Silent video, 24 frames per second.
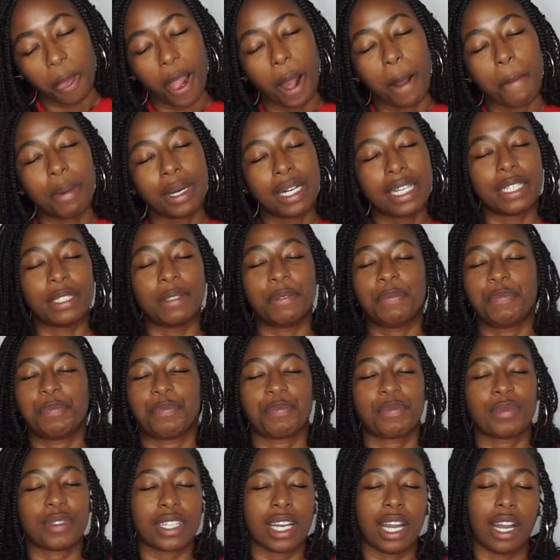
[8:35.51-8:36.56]
But
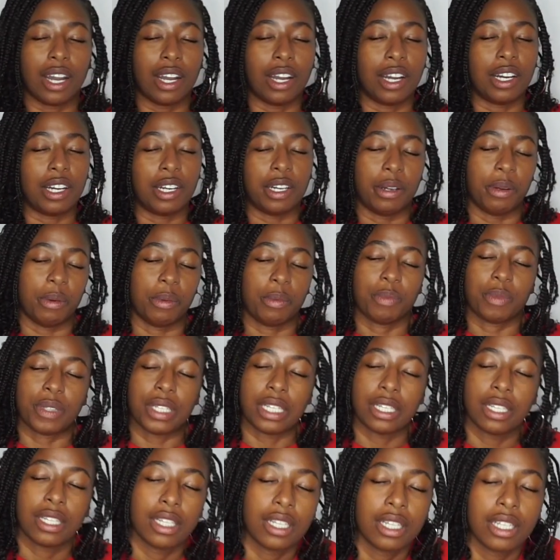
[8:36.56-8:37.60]

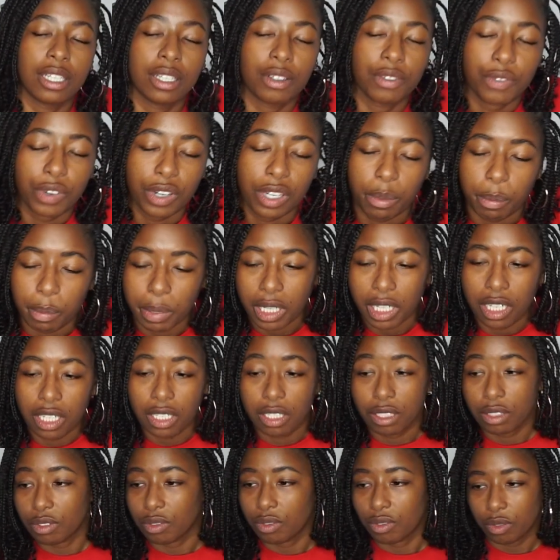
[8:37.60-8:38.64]
for the blood